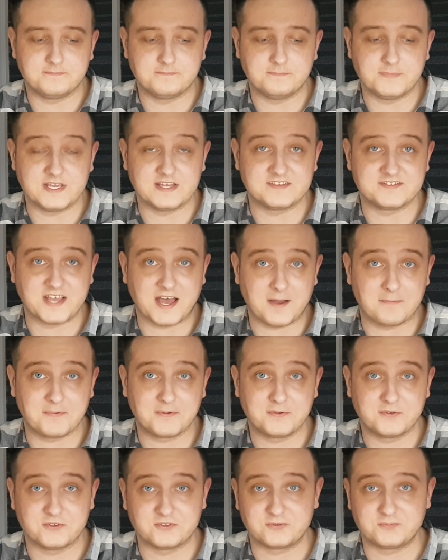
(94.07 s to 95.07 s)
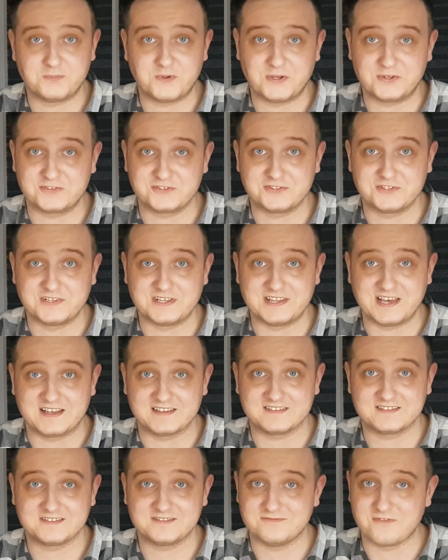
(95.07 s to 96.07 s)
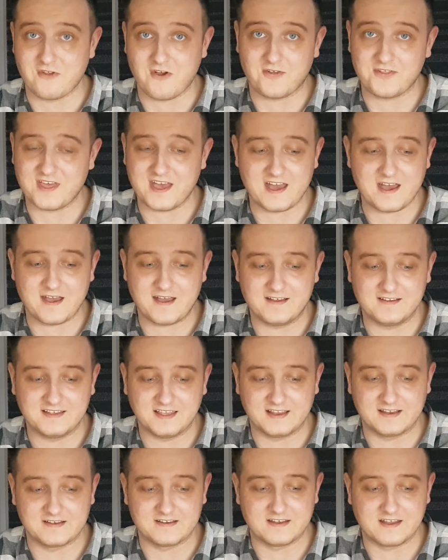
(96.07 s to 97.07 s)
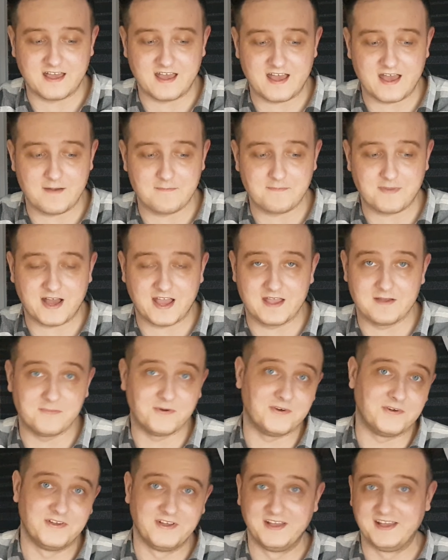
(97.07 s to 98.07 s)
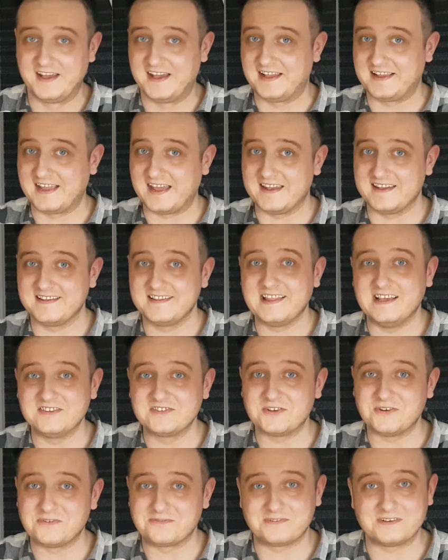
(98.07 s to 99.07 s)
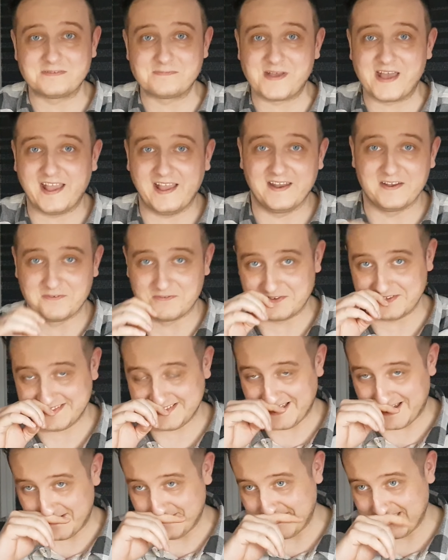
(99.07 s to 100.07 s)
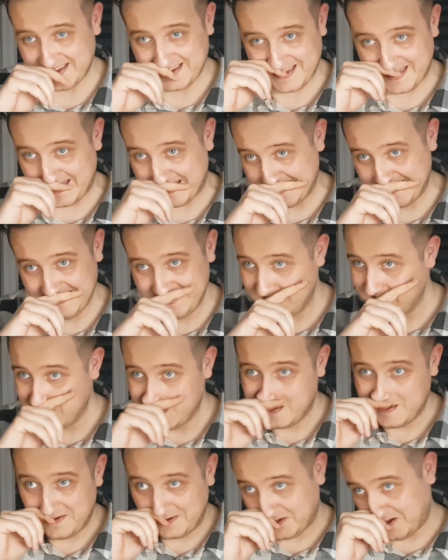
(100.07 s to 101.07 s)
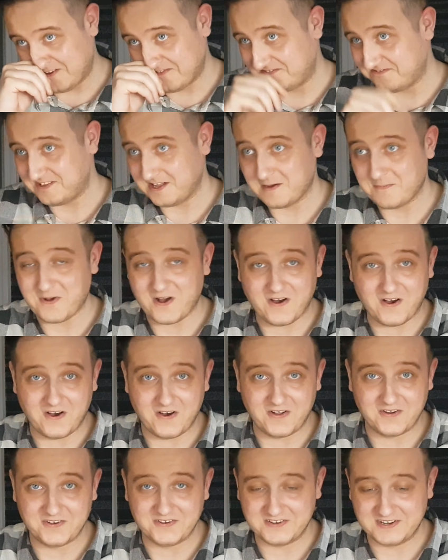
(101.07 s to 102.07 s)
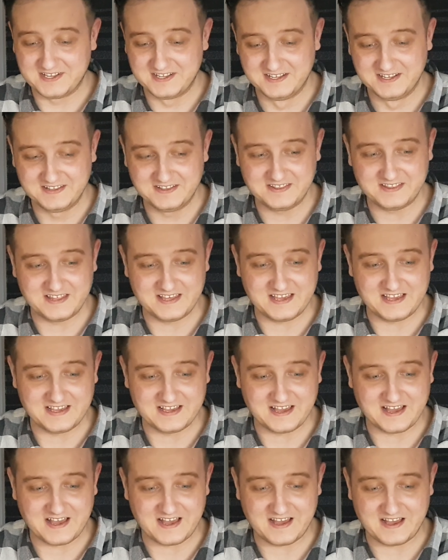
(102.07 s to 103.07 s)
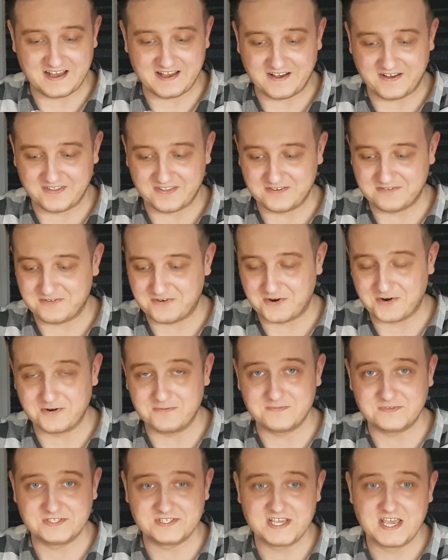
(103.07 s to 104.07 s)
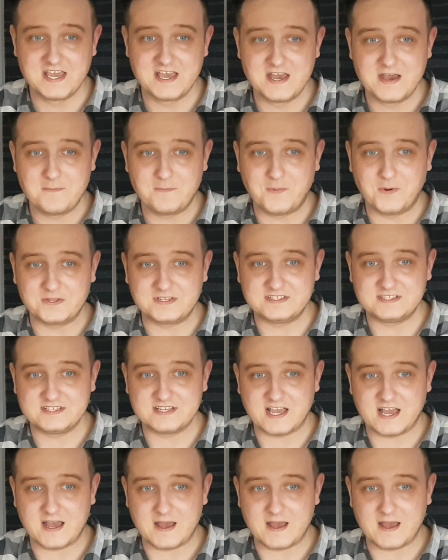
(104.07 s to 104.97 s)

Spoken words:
beer tab because personally that's not there in Empire, but again, that's all for debate. I don't want to start a big conflab on the forums, but